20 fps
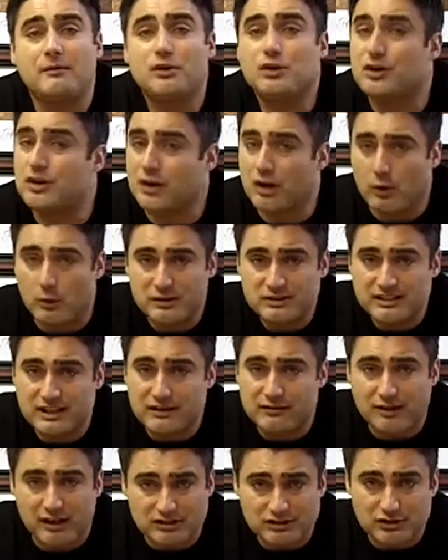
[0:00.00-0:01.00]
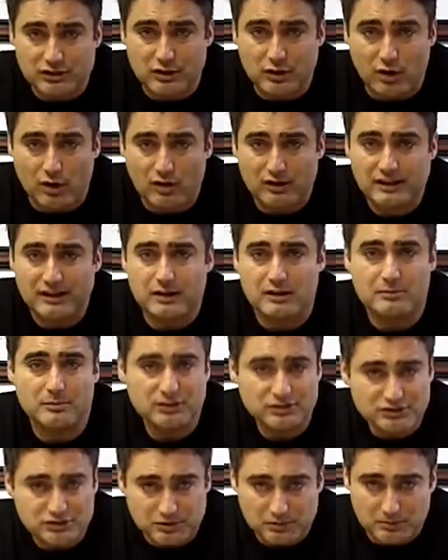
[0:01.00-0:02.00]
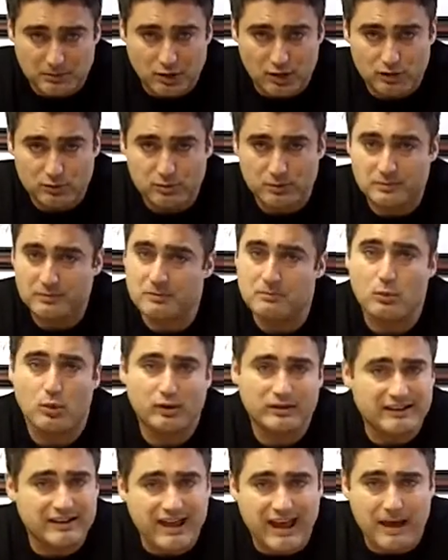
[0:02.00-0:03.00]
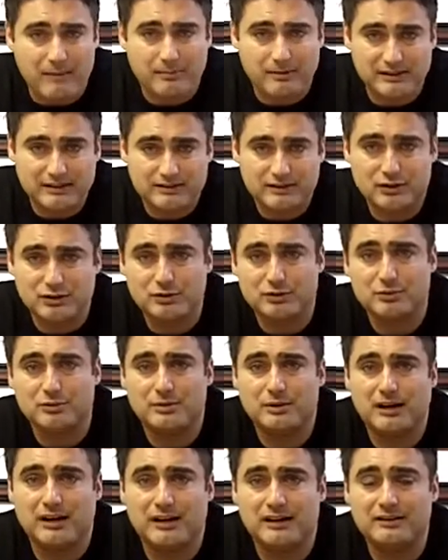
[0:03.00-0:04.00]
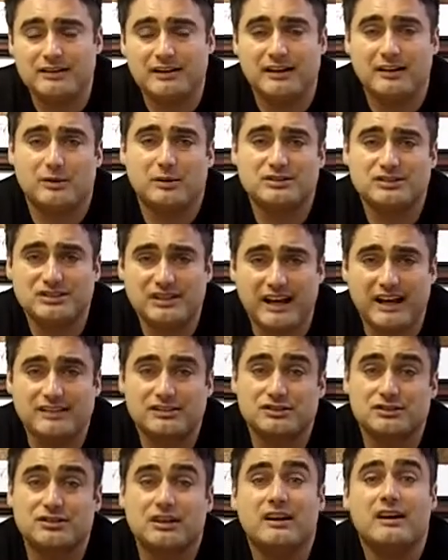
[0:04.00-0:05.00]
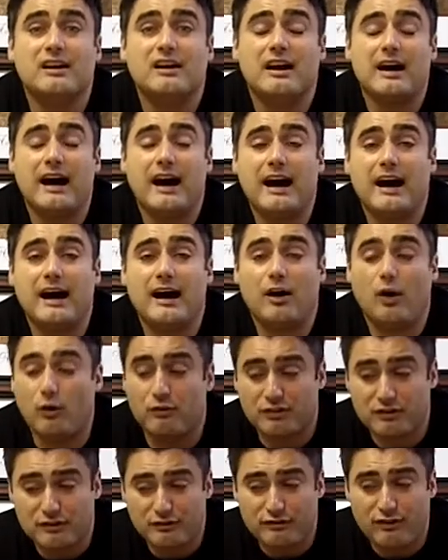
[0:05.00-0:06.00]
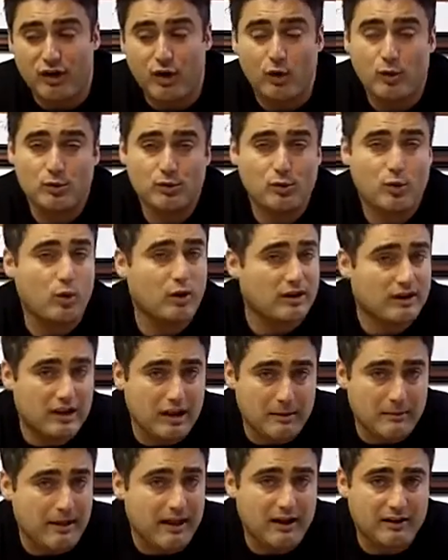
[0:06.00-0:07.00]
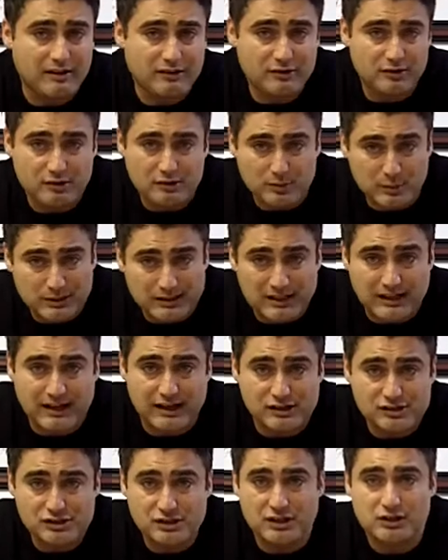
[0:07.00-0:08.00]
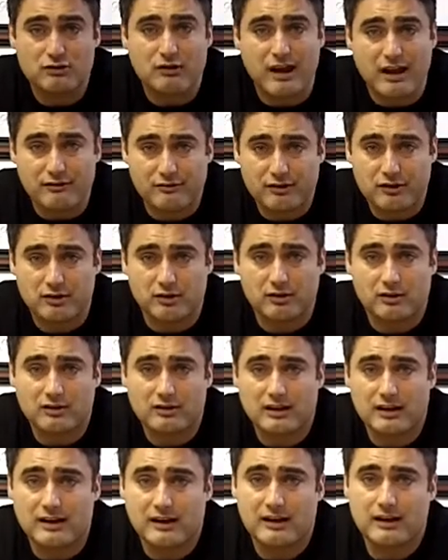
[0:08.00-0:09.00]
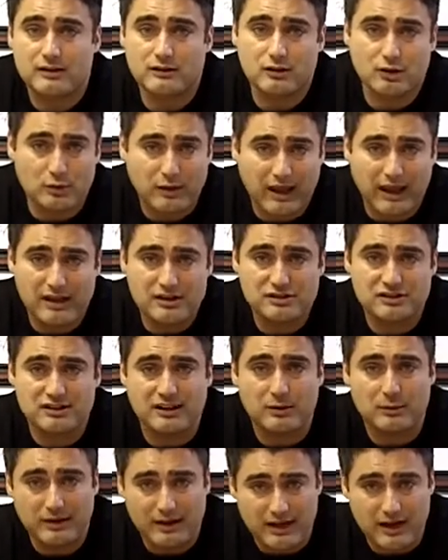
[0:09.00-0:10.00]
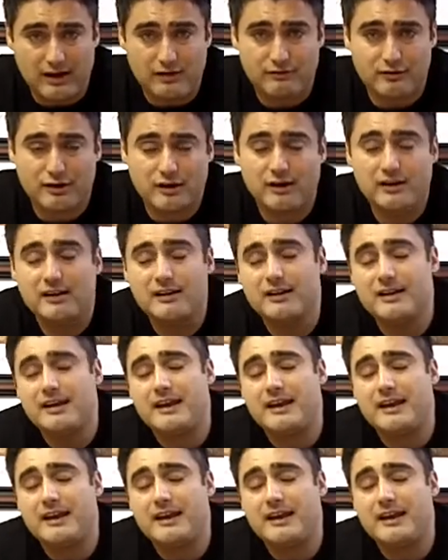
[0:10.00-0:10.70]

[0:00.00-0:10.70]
You could always give us a call here at Mr. Mold. We'll be more than happy to assess over the phone or come out if you're within our geographical location that we cover.